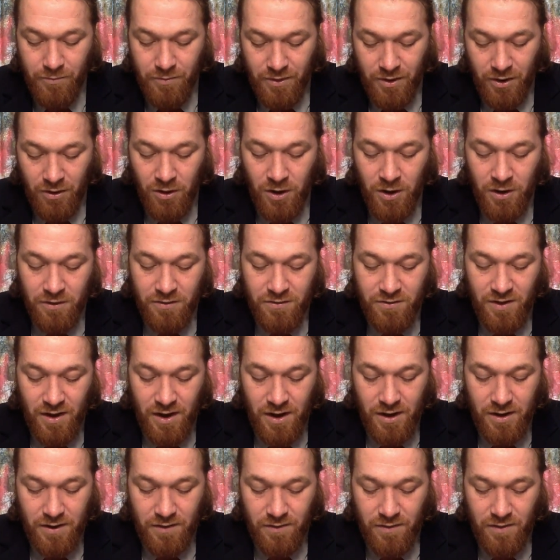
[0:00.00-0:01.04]
Their hearts
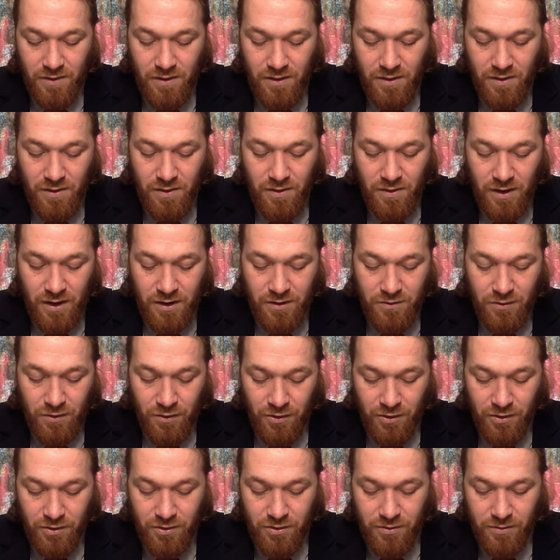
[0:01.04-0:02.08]
sank, and they
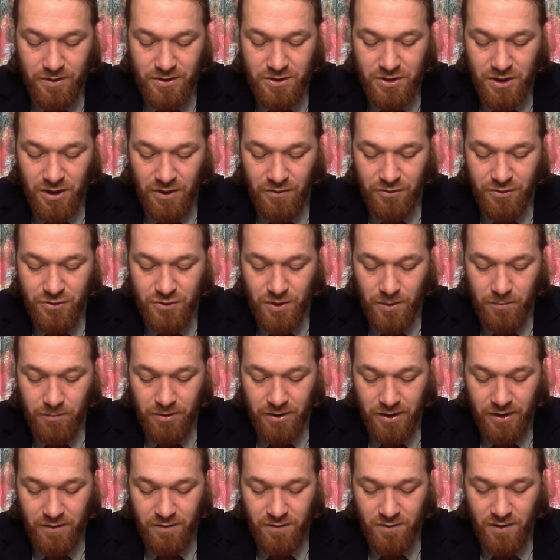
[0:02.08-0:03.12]
turned to each other
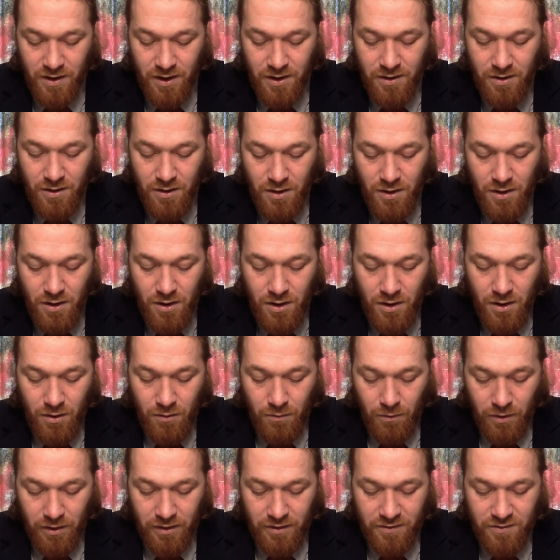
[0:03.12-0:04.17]
trembling and said,
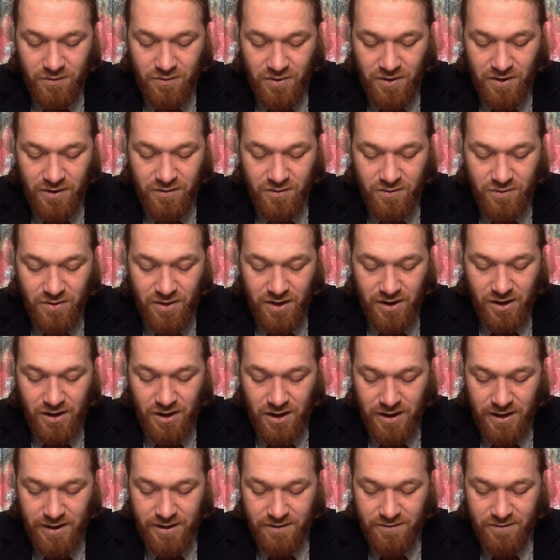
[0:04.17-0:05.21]
"What is this that
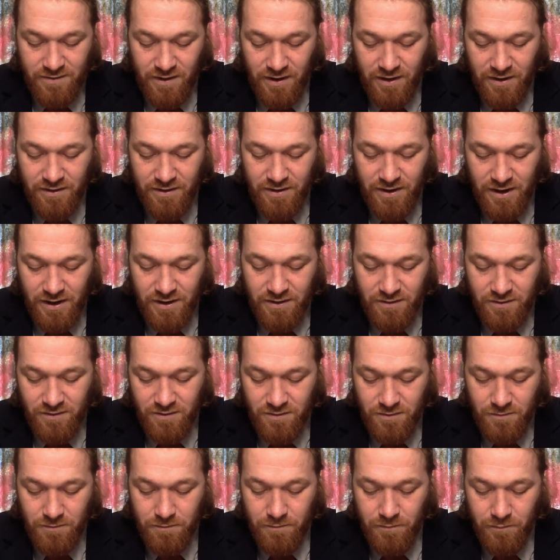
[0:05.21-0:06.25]
God has done to
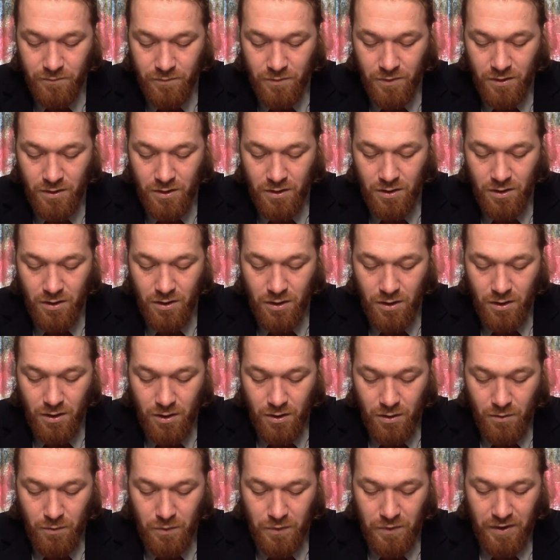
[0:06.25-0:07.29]
us?"
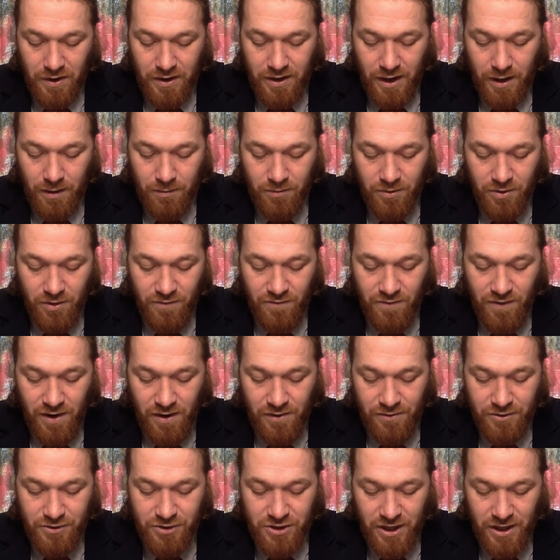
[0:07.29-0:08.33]
When they came to their
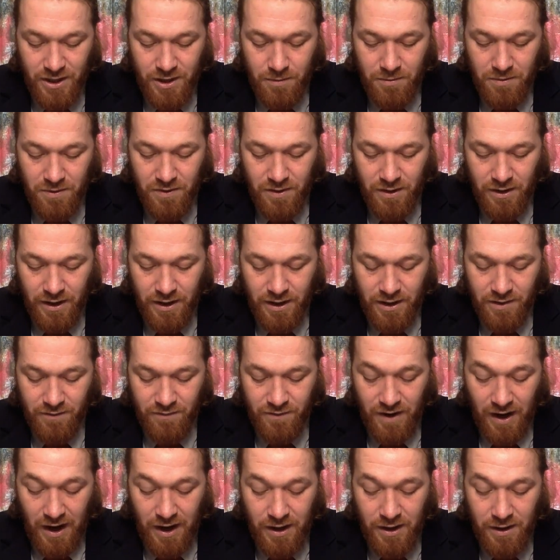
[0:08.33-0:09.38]
father Jacob in the land of
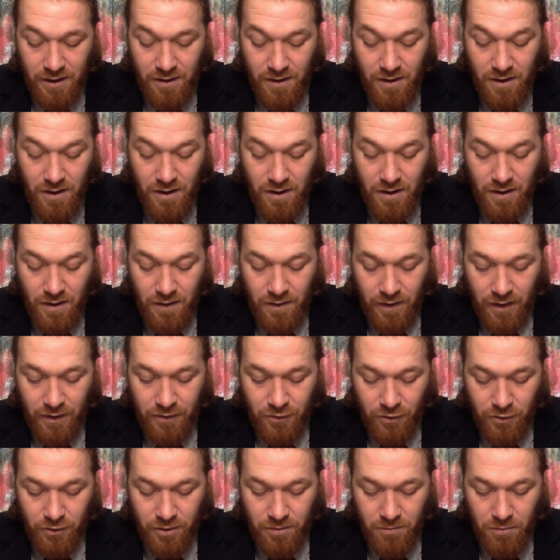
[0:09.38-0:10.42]
Canaan, they
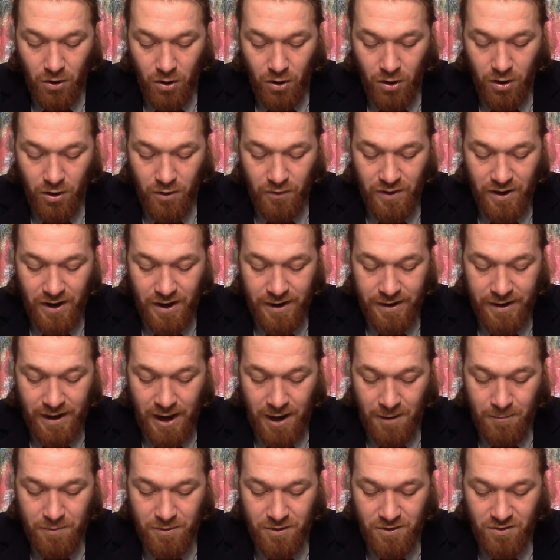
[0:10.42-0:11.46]
told him all that had
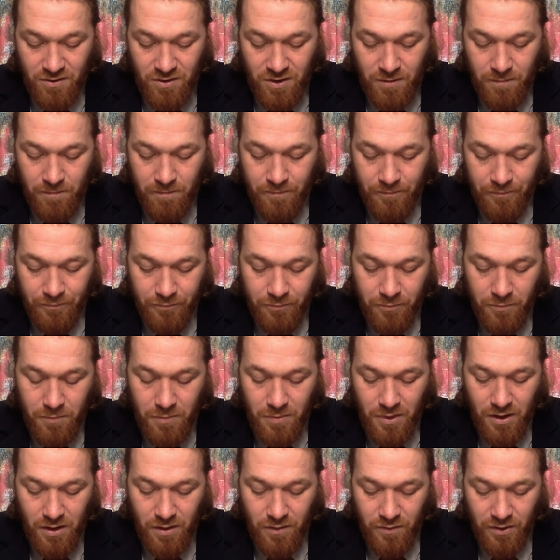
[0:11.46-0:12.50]
happened to them.
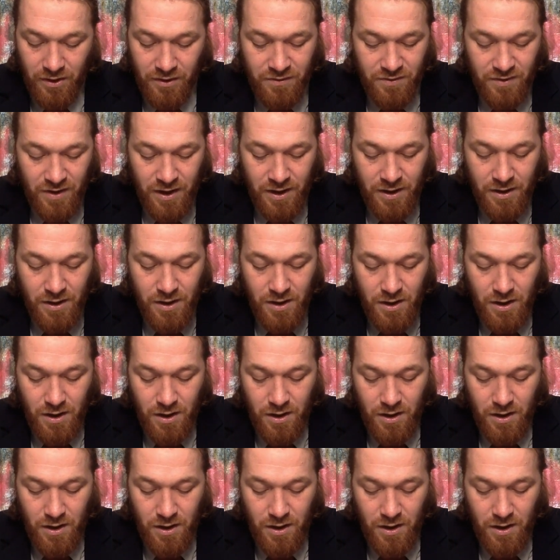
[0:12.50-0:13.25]
They said,